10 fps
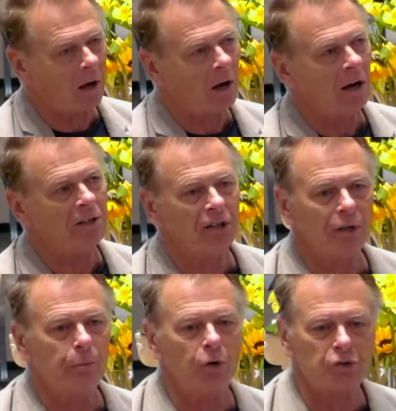I
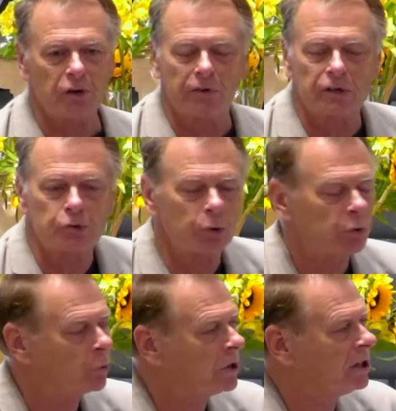think most of us,
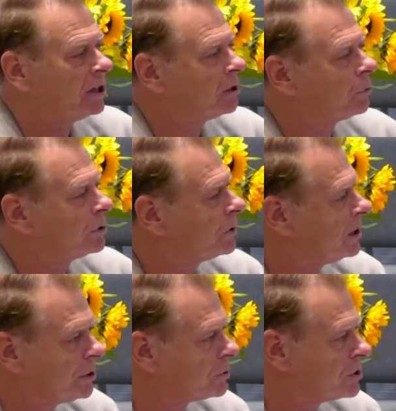when we, when we
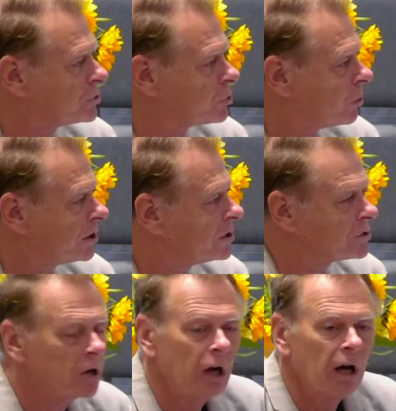hear these stories,
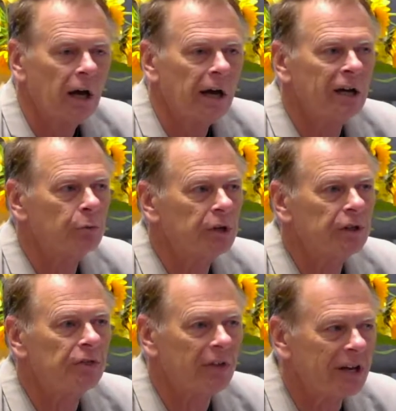and we
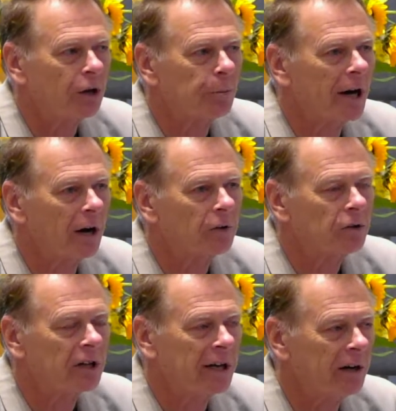think about
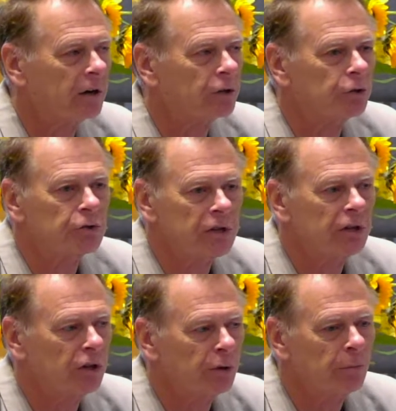the characters
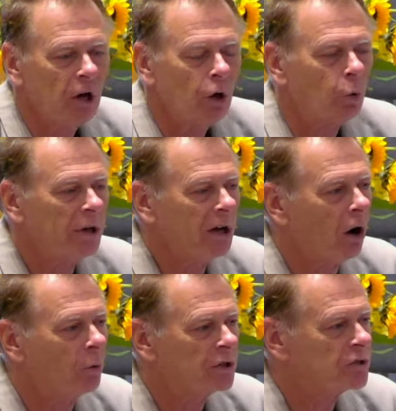in them, we
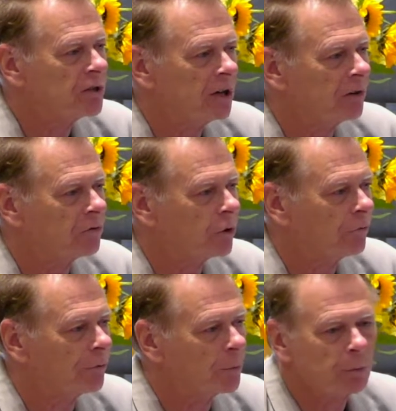always think of them
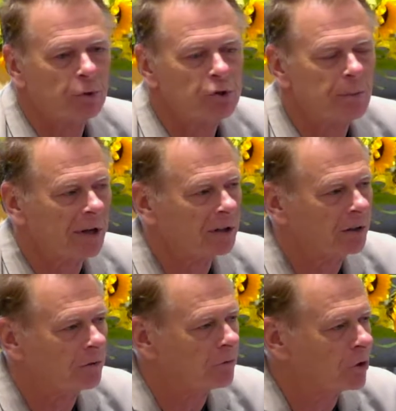from the
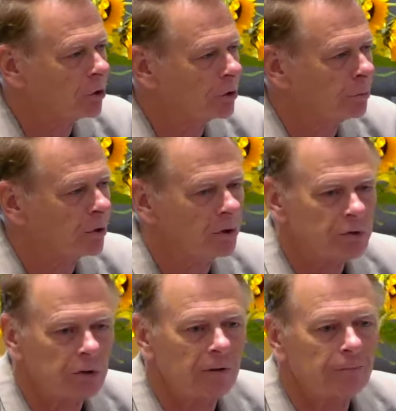perspective of the good person.